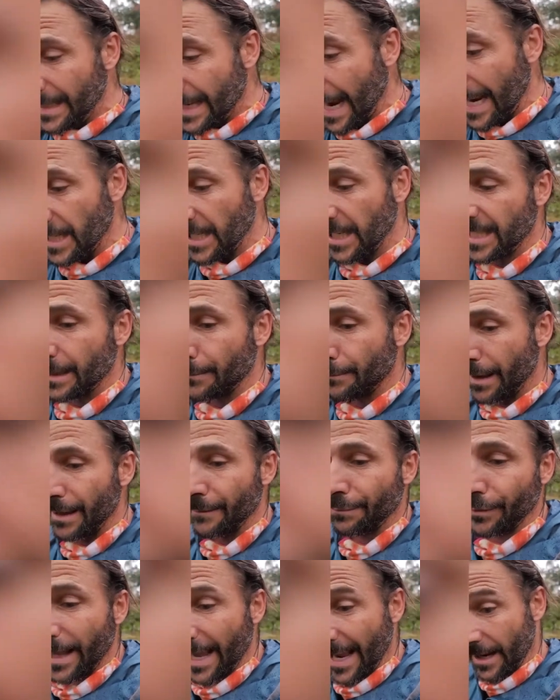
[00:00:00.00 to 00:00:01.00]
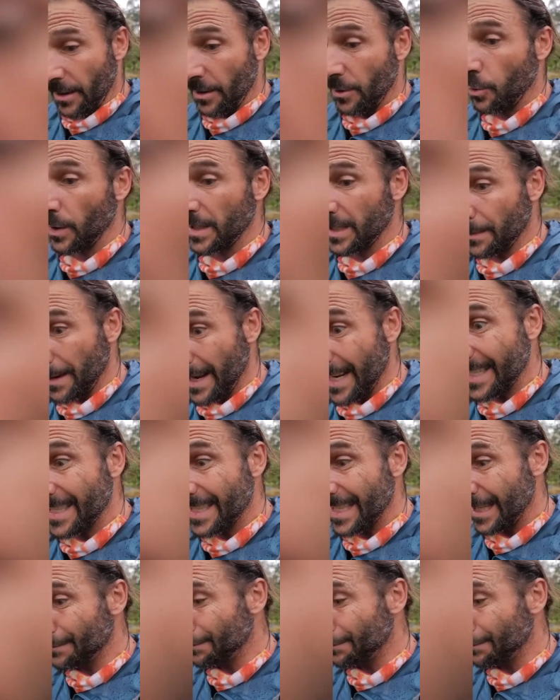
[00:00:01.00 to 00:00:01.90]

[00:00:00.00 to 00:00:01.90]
digested by the plant, which makes this